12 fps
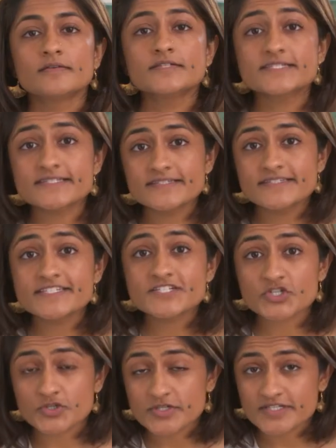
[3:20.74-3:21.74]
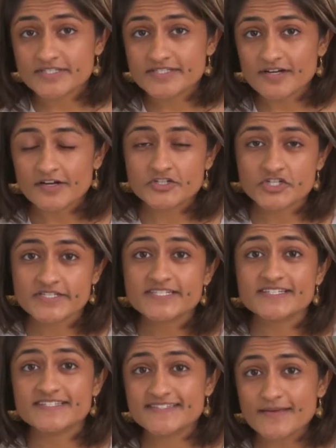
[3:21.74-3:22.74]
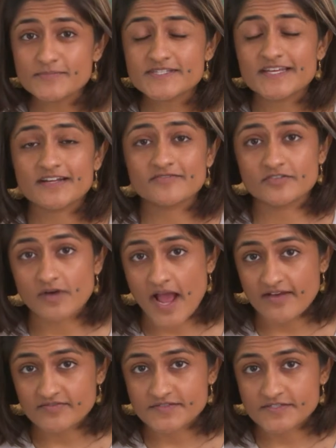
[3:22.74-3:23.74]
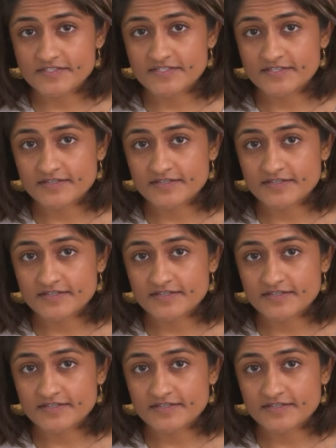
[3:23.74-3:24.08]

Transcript: Since trees are just a subset of graphs,